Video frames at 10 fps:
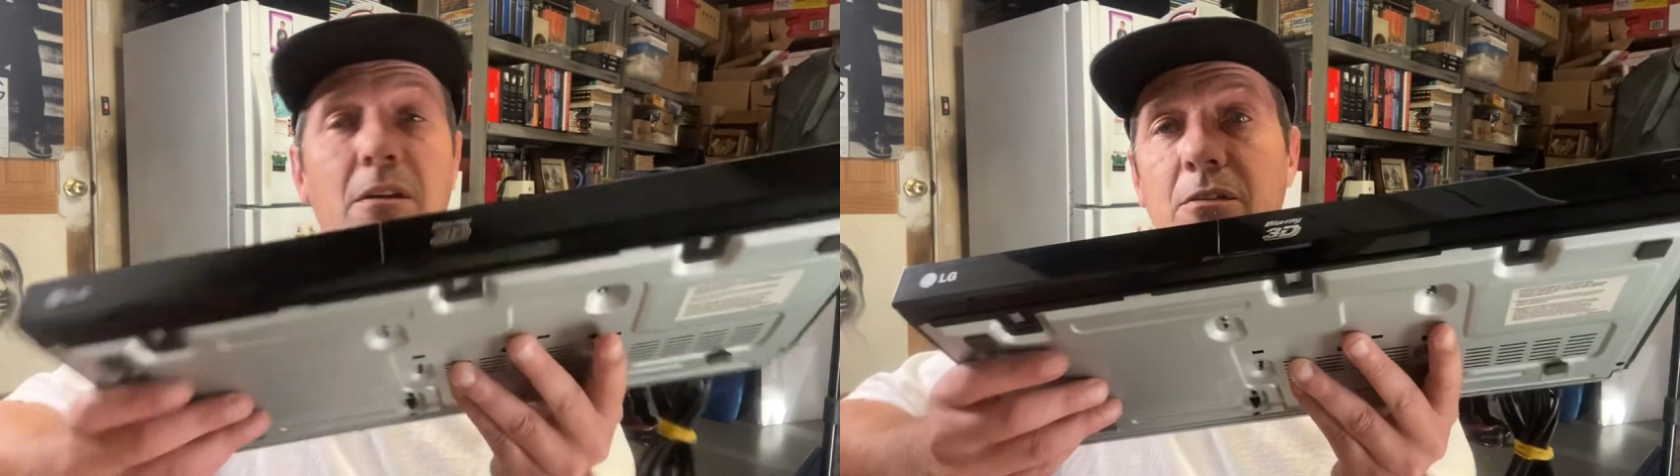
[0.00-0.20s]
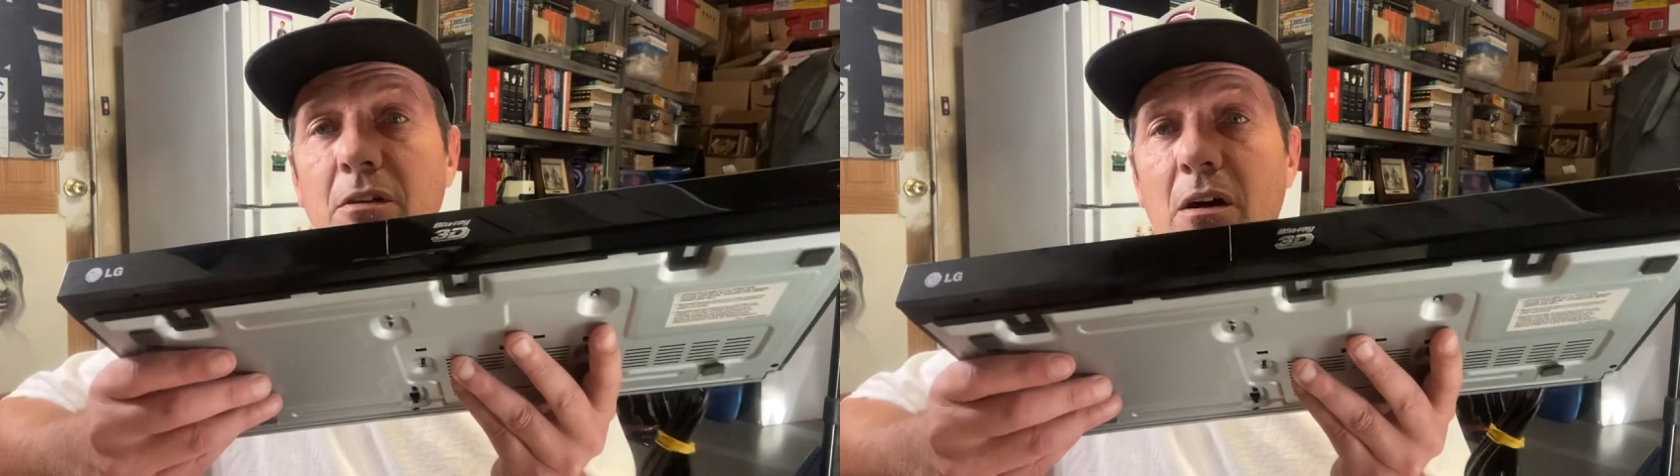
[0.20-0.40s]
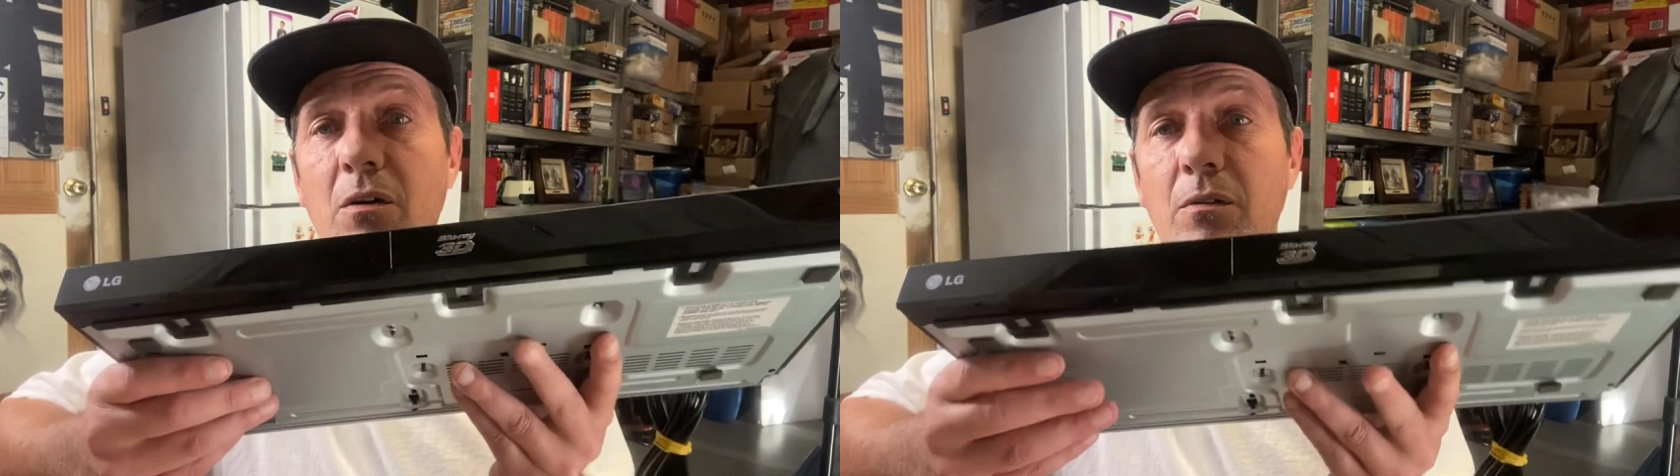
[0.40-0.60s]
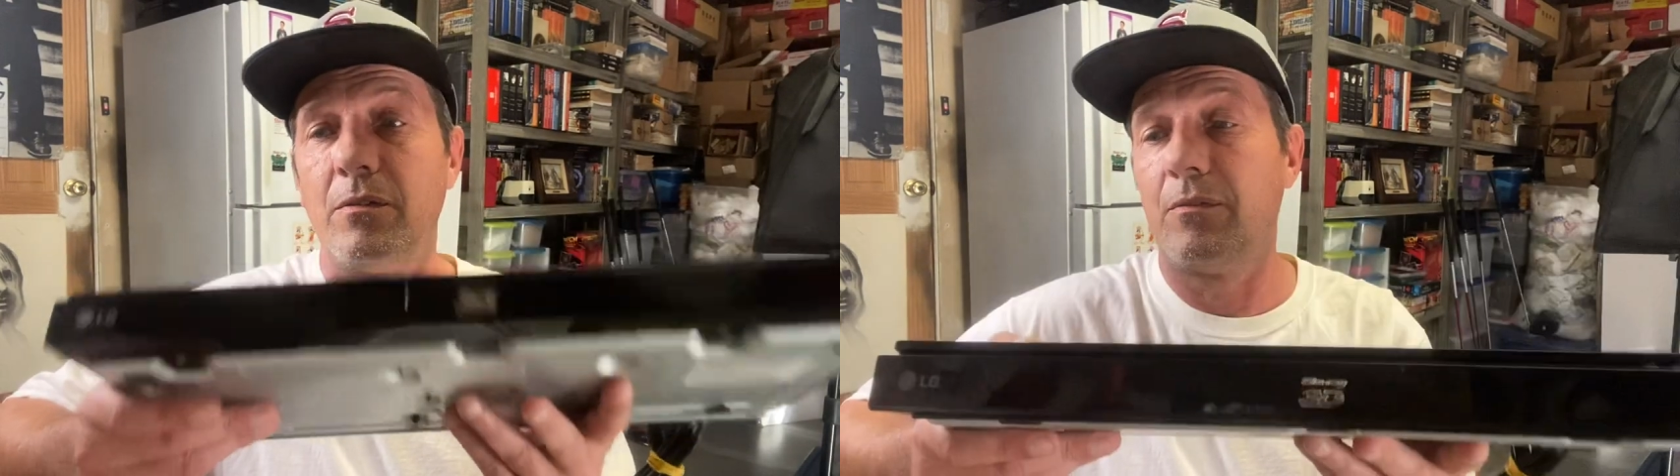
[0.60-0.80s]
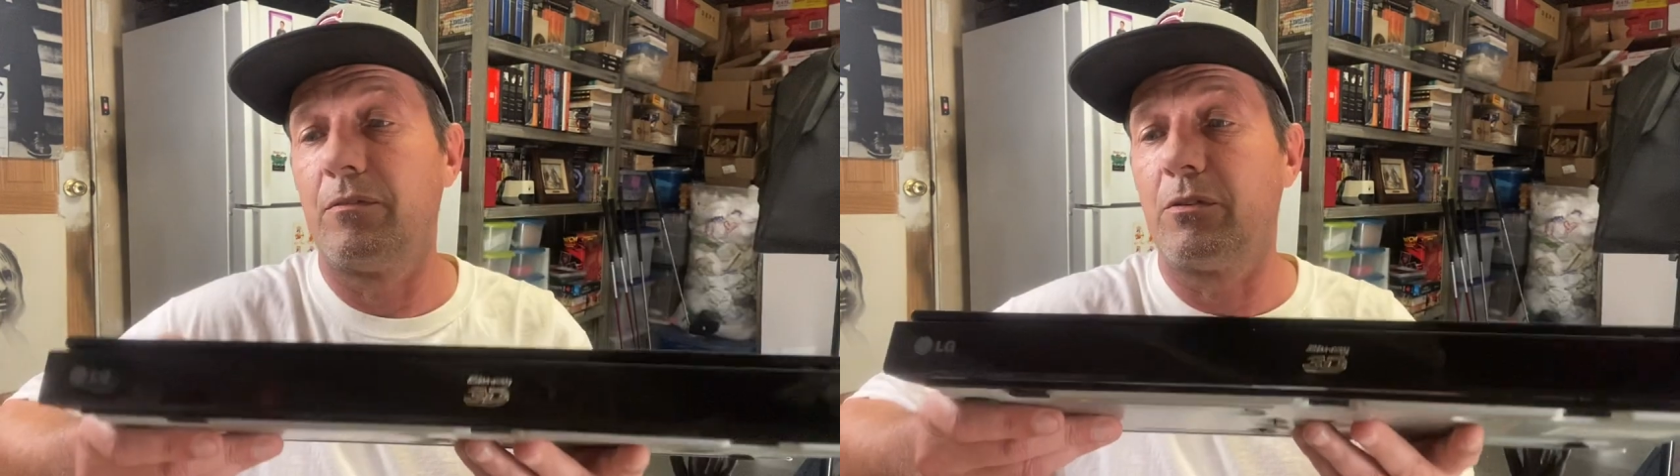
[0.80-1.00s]
So
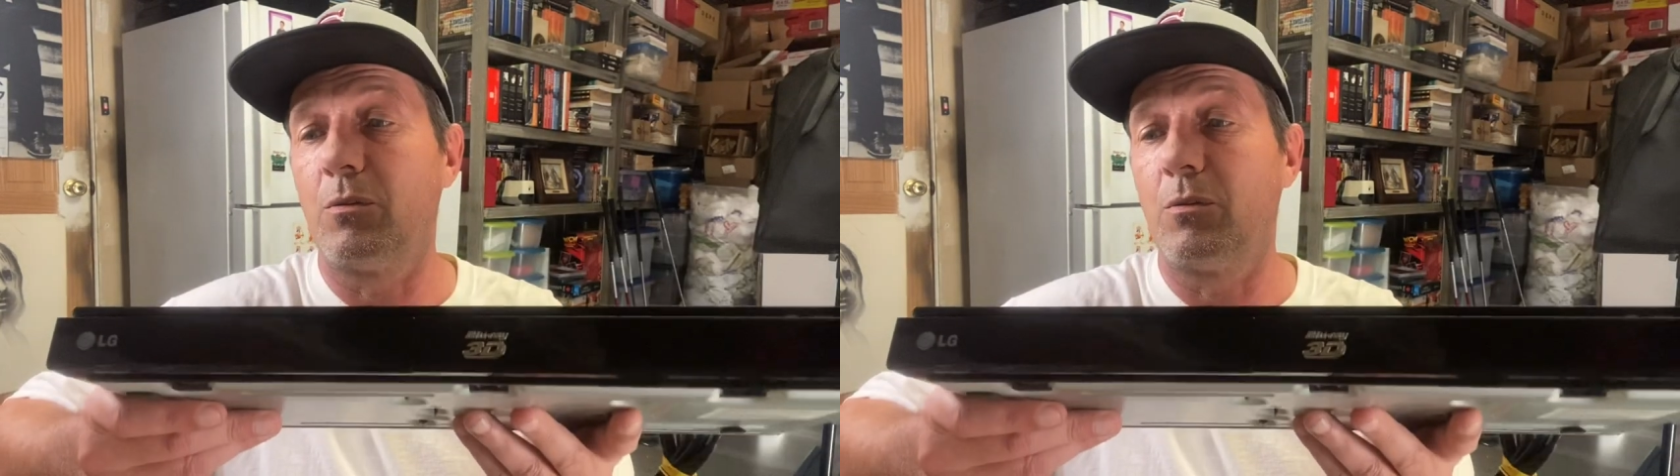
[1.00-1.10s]
for